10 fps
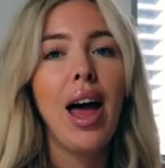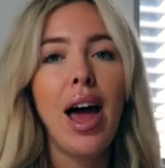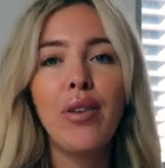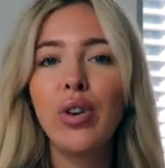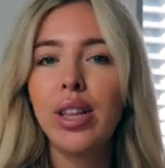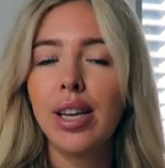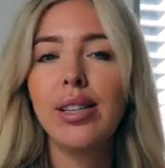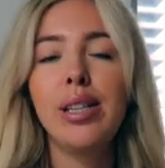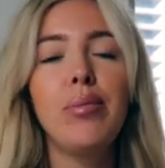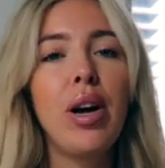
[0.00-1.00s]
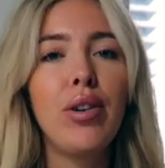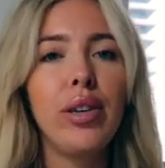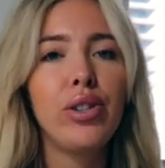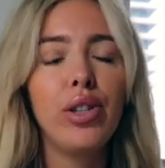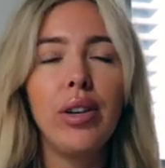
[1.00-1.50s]
everything is in
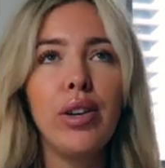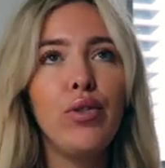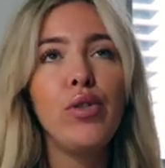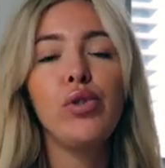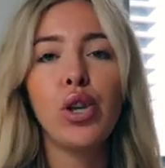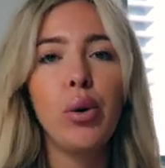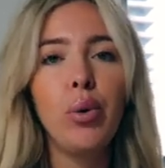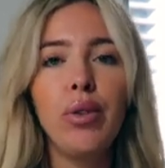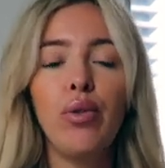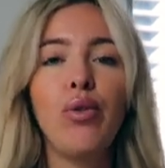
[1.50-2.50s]
moderation. Even if you